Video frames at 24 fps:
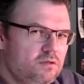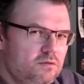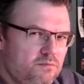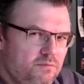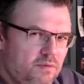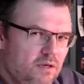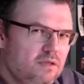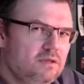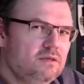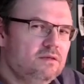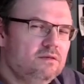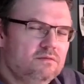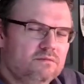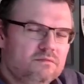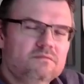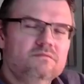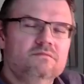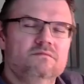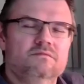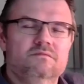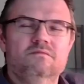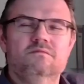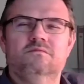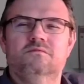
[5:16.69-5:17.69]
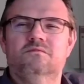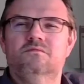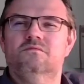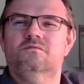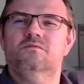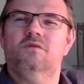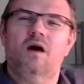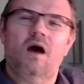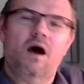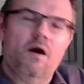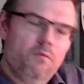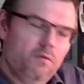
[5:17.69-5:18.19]
but
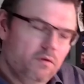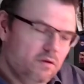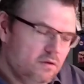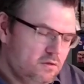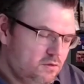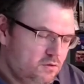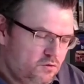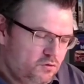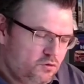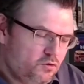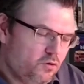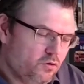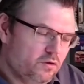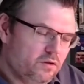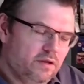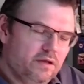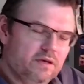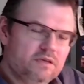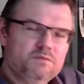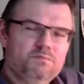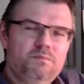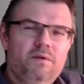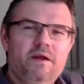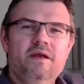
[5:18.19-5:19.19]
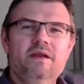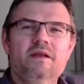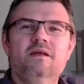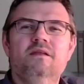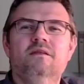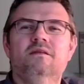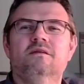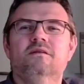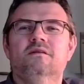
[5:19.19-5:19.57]
I will shortly explain it.